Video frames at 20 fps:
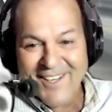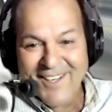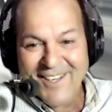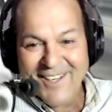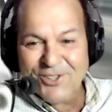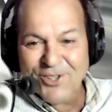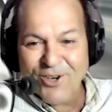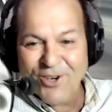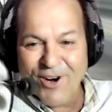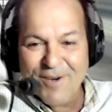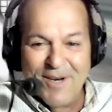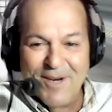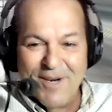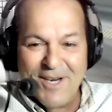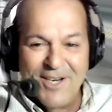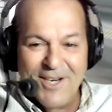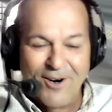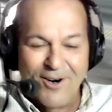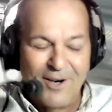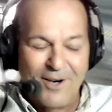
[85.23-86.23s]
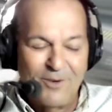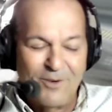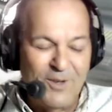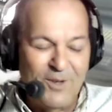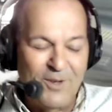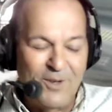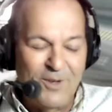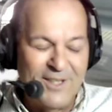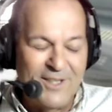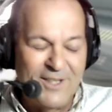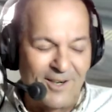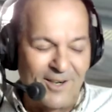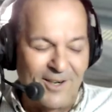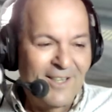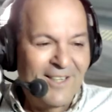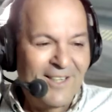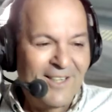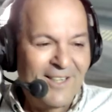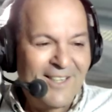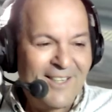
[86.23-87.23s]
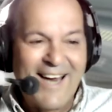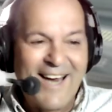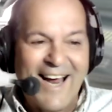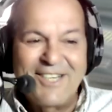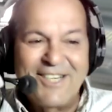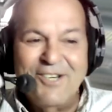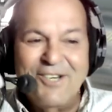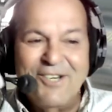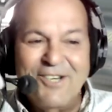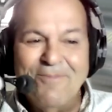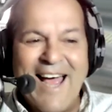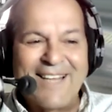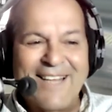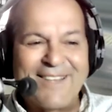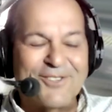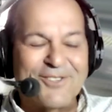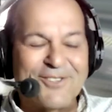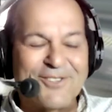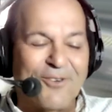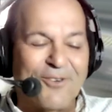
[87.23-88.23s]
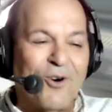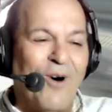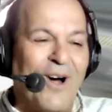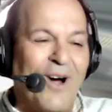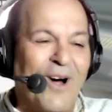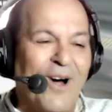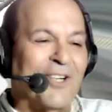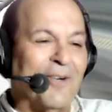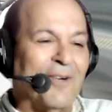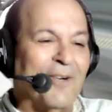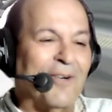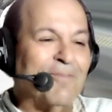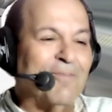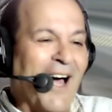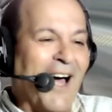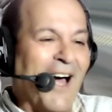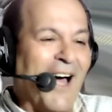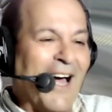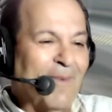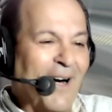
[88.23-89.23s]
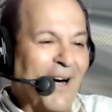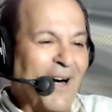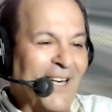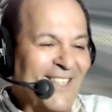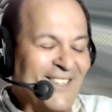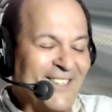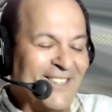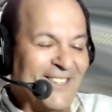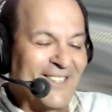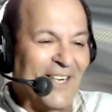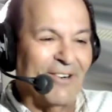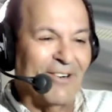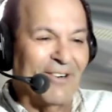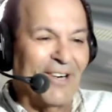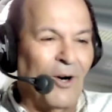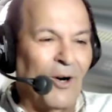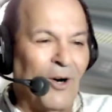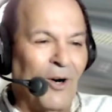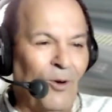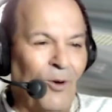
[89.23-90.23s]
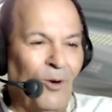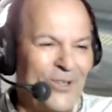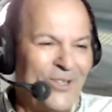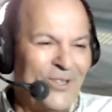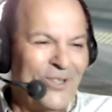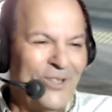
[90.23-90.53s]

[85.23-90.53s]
join me here on Wind Tunnel. Todd, you've been at this for quite some time. Does it ever get old?